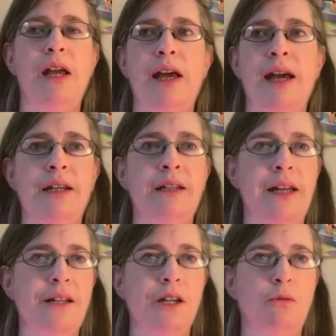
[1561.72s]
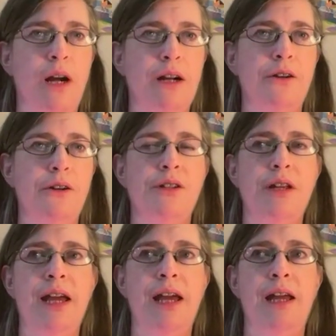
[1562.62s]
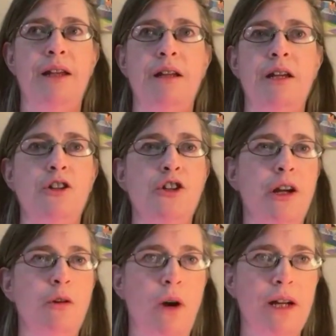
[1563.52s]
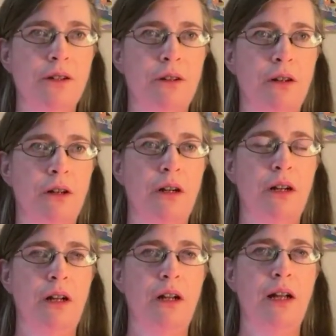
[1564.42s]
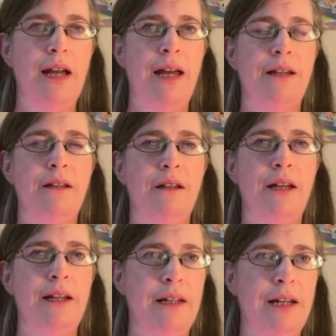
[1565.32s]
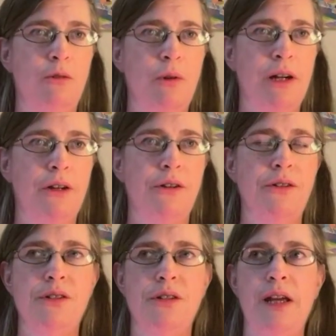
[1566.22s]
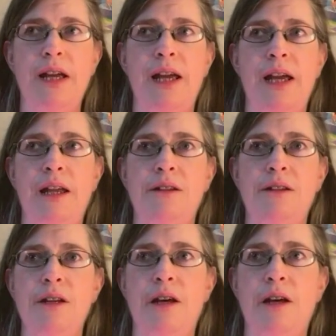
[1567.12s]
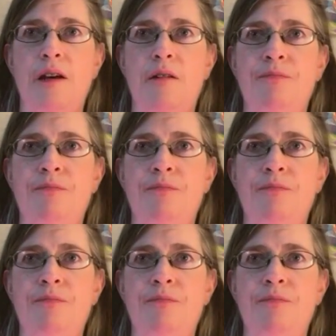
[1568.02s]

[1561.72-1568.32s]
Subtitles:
at Atlantic Records and Jerry Wexler at Atlantic Records, and I